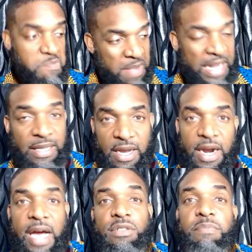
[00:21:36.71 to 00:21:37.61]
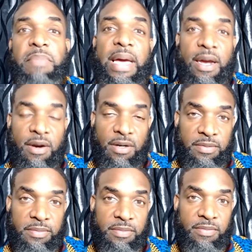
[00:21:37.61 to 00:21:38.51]
made their house bare
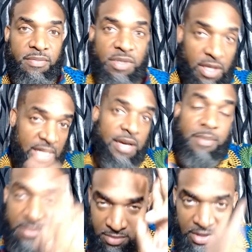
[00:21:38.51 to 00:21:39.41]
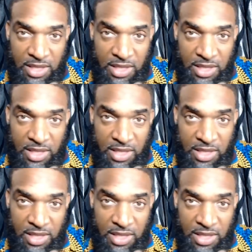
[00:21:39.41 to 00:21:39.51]
to them.